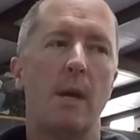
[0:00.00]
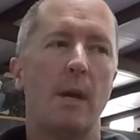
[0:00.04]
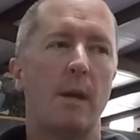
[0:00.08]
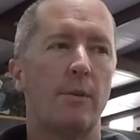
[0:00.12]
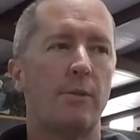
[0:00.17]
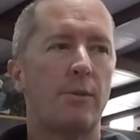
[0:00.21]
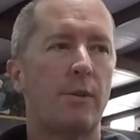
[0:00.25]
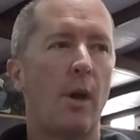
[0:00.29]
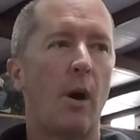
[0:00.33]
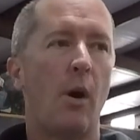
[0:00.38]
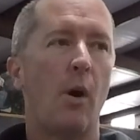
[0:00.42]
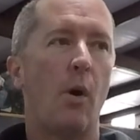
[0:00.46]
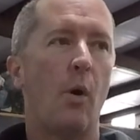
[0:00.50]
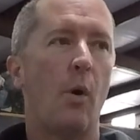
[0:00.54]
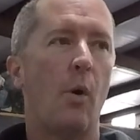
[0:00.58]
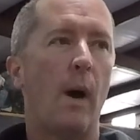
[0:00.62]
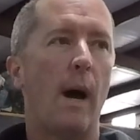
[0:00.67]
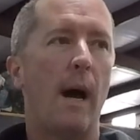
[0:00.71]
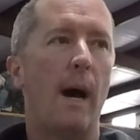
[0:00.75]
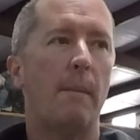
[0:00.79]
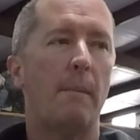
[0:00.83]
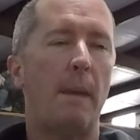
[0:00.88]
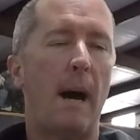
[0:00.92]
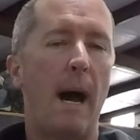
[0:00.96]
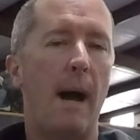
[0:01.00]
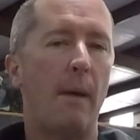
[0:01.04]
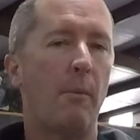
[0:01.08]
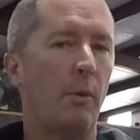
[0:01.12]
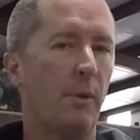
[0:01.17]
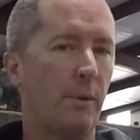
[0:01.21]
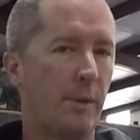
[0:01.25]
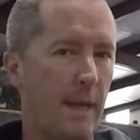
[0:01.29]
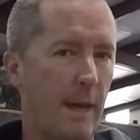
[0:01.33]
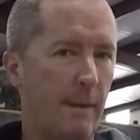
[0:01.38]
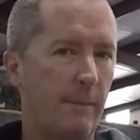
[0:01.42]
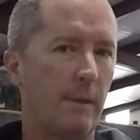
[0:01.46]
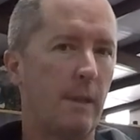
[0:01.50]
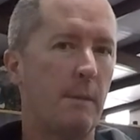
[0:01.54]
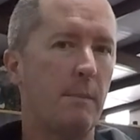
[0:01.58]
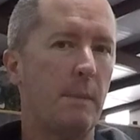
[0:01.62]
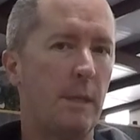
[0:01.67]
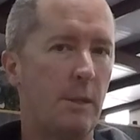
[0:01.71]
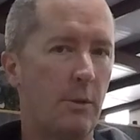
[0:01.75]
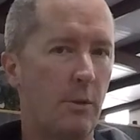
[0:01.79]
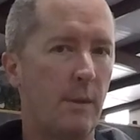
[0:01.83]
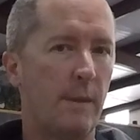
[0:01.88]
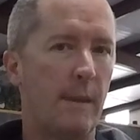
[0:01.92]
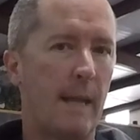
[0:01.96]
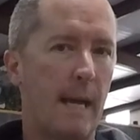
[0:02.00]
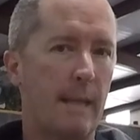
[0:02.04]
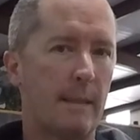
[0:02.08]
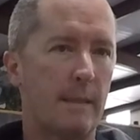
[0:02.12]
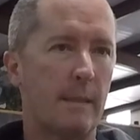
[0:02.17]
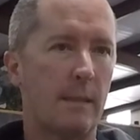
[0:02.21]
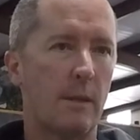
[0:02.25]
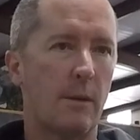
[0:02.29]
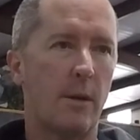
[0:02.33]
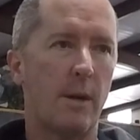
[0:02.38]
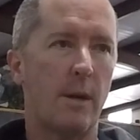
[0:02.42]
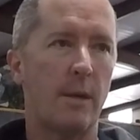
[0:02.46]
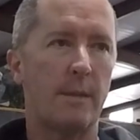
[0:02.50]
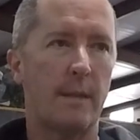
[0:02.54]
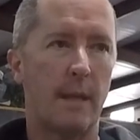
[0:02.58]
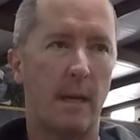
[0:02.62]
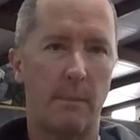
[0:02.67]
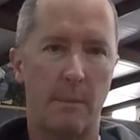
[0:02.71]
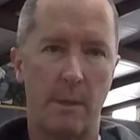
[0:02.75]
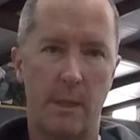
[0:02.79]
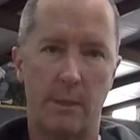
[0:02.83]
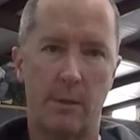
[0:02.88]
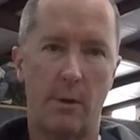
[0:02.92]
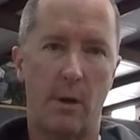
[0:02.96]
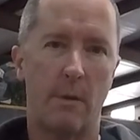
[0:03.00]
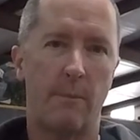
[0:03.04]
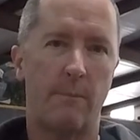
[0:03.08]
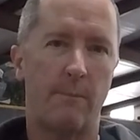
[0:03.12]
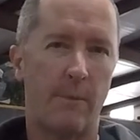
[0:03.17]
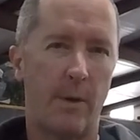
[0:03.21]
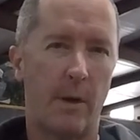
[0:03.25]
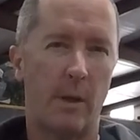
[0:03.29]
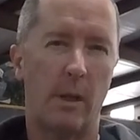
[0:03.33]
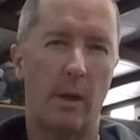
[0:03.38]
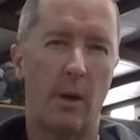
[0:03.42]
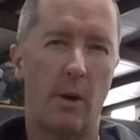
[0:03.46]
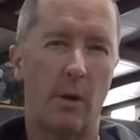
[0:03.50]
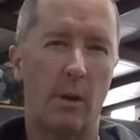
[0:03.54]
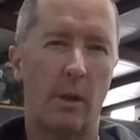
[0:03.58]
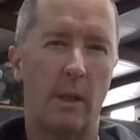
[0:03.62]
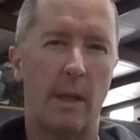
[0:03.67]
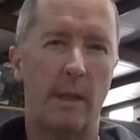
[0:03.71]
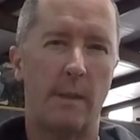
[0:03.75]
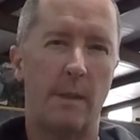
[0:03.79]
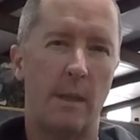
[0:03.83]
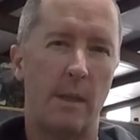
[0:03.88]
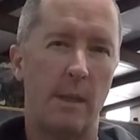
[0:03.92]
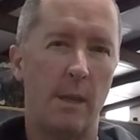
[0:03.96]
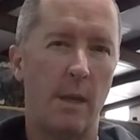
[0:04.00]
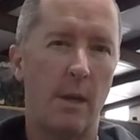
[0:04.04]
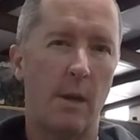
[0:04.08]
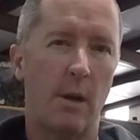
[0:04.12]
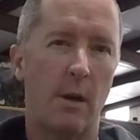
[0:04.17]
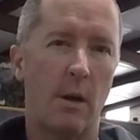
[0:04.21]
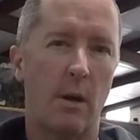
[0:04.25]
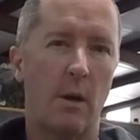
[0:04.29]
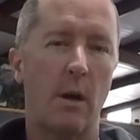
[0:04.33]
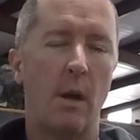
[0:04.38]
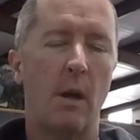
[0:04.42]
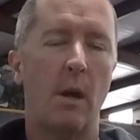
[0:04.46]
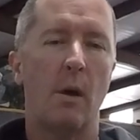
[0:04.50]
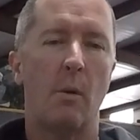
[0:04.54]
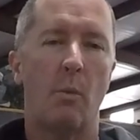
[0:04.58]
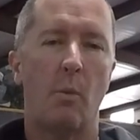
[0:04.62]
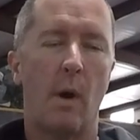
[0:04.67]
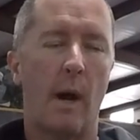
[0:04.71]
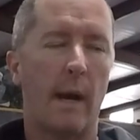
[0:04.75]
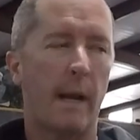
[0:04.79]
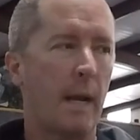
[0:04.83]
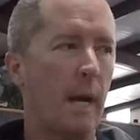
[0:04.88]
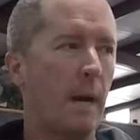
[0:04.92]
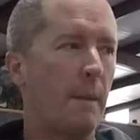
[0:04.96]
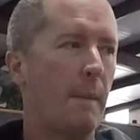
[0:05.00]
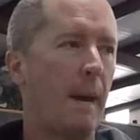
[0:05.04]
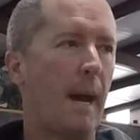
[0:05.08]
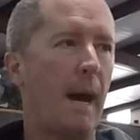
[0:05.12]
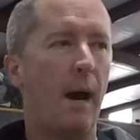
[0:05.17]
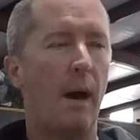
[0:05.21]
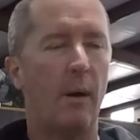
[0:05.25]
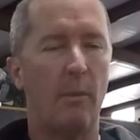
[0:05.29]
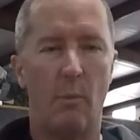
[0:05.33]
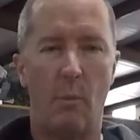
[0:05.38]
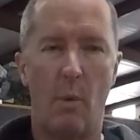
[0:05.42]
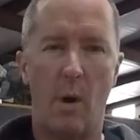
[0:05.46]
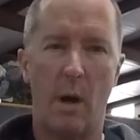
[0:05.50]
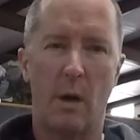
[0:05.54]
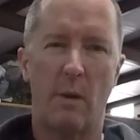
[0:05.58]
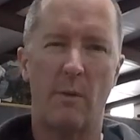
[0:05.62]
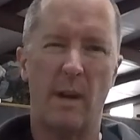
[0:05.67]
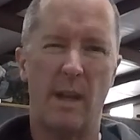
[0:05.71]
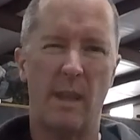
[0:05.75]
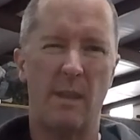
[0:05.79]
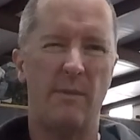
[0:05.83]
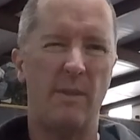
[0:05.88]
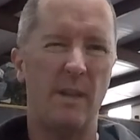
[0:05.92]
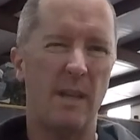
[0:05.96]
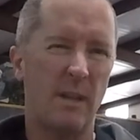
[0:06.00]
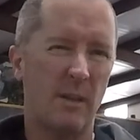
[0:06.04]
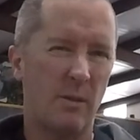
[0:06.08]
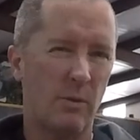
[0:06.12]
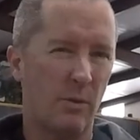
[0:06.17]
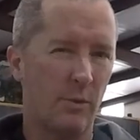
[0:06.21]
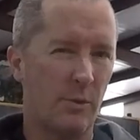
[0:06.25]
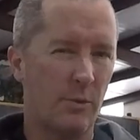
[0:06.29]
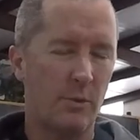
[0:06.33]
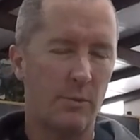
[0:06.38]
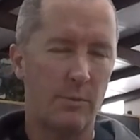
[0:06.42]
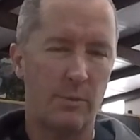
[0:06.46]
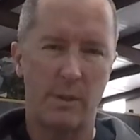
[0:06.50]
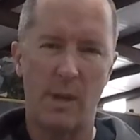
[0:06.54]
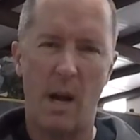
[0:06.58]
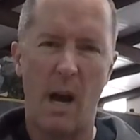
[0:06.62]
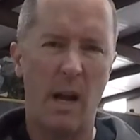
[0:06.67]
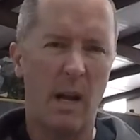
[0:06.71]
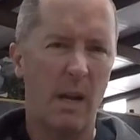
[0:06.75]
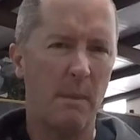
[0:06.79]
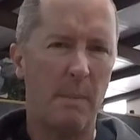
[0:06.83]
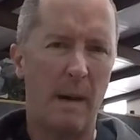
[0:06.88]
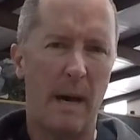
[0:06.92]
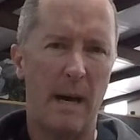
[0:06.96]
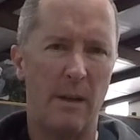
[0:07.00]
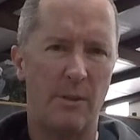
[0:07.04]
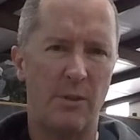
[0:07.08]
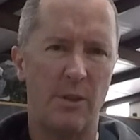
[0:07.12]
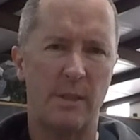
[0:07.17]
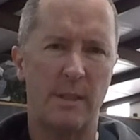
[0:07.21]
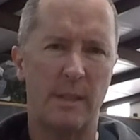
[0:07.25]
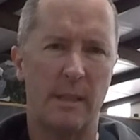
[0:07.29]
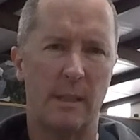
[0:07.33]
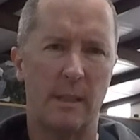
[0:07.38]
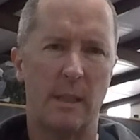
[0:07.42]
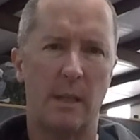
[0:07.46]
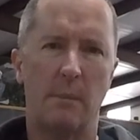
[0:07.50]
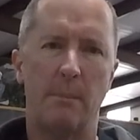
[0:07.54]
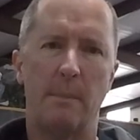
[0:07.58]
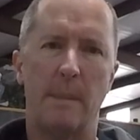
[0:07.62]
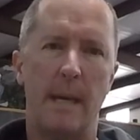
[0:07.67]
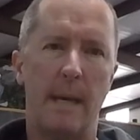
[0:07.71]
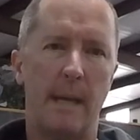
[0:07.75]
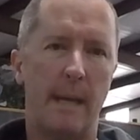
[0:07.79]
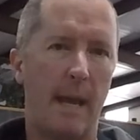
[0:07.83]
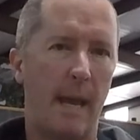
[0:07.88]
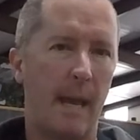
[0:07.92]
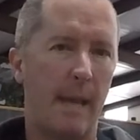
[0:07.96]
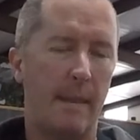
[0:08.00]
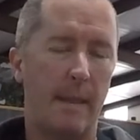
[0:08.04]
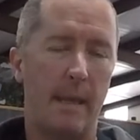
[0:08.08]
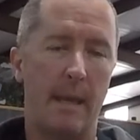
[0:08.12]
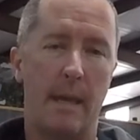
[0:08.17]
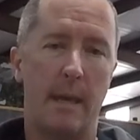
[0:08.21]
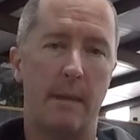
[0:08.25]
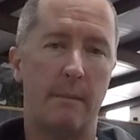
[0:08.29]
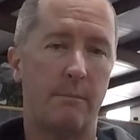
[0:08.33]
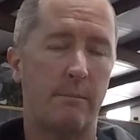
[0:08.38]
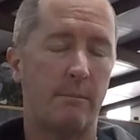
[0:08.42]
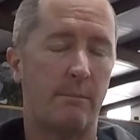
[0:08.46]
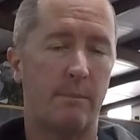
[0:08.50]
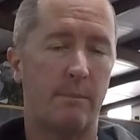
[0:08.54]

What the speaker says: So I will definitely be doing that series. That'll be starting fairly early in the year, where I come out, walk around the vehicle, talk about it just a little bit, and then